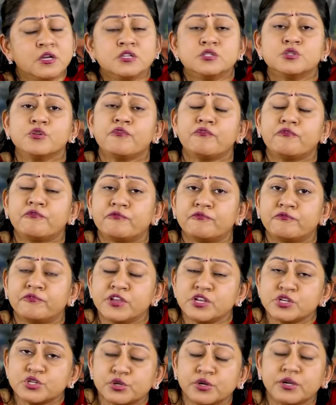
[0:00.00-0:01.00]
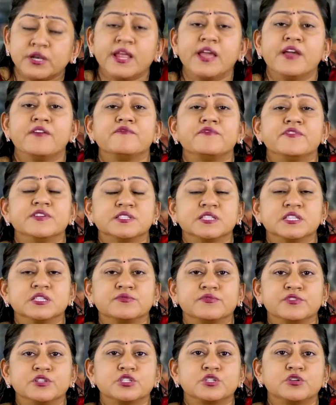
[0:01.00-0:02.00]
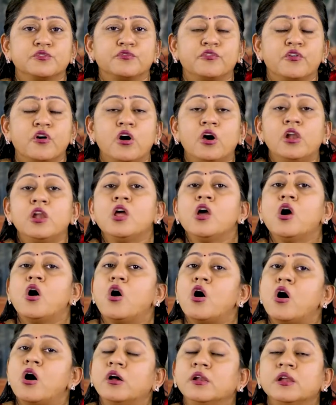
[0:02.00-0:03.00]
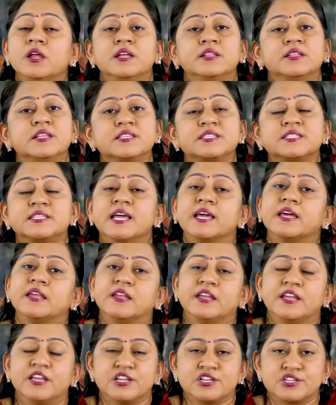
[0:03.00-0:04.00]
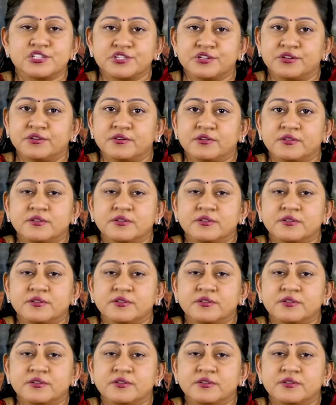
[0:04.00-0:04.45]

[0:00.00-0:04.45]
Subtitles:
So we should lay emphasis first of all on the segregation.